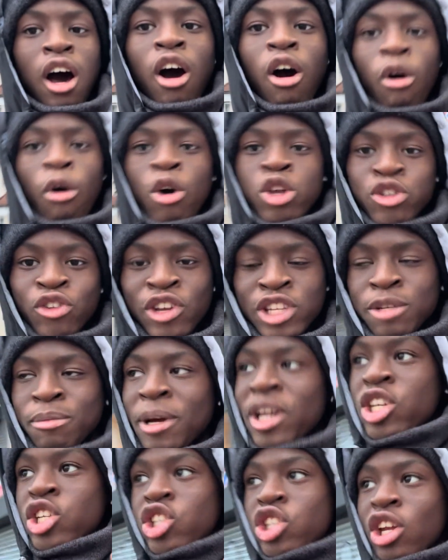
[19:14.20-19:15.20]
Also want to
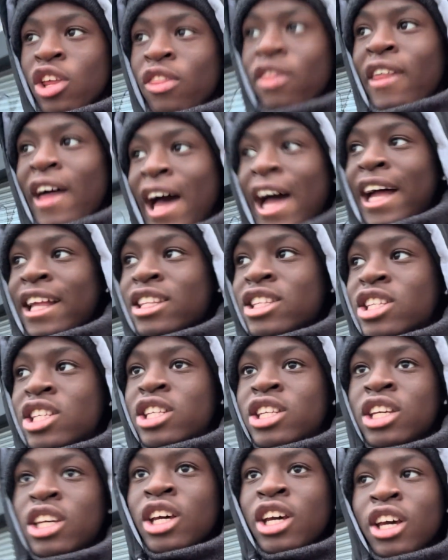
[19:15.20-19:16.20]
mention
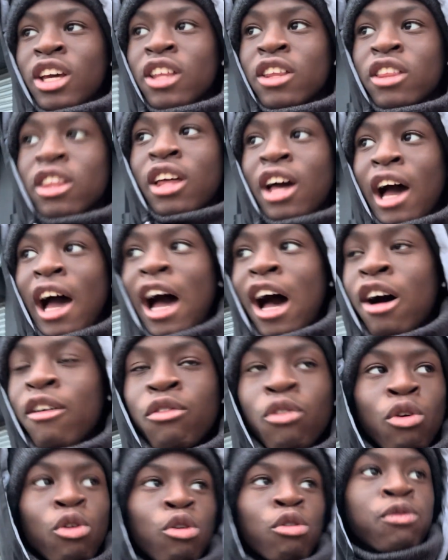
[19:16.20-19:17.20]
that out
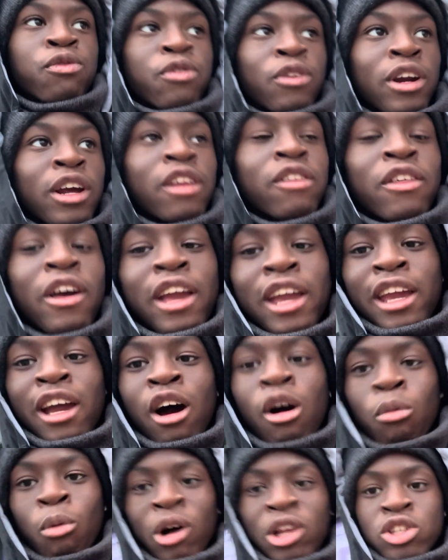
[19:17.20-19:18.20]
of all 3, the
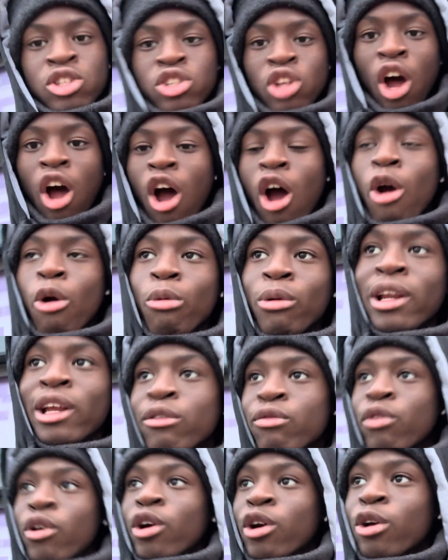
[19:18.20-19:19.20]
EL1's the only
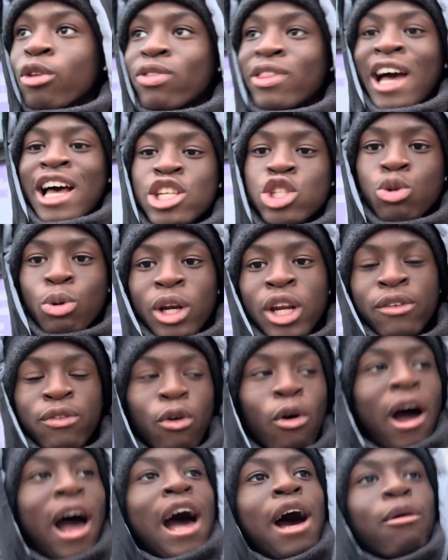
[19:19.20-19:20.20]
route that's
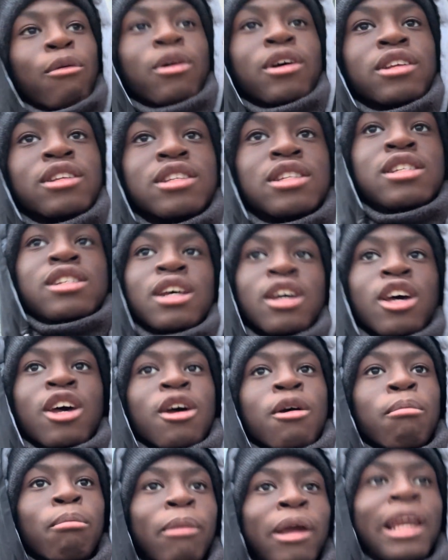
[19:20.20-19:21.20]
24 hours,
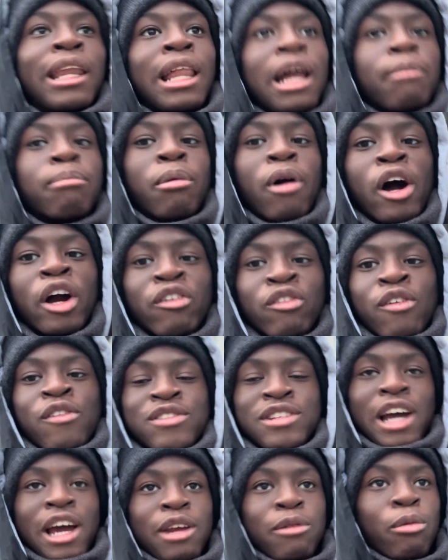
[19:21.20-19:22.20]
meaning that Barking
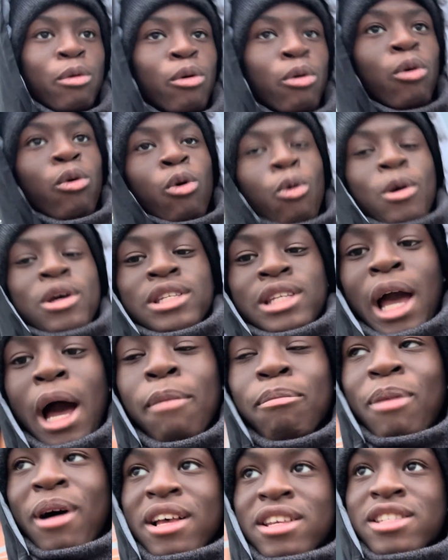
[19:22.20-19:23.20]
Riverside will always get a
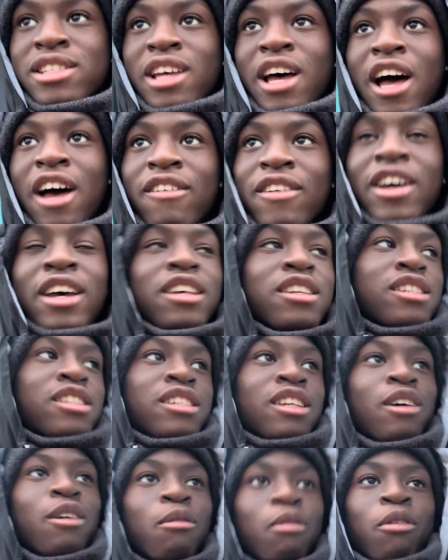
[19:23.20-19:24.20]
bus
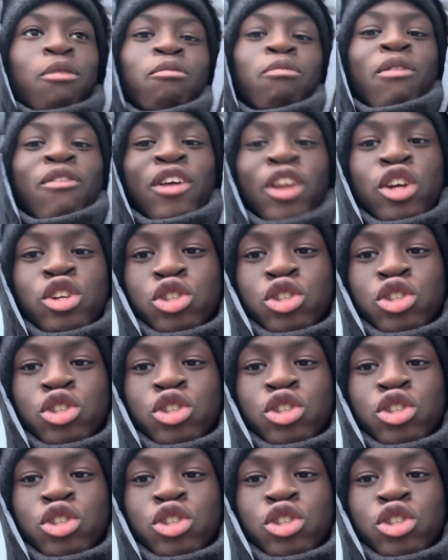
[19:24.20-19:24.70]
service within a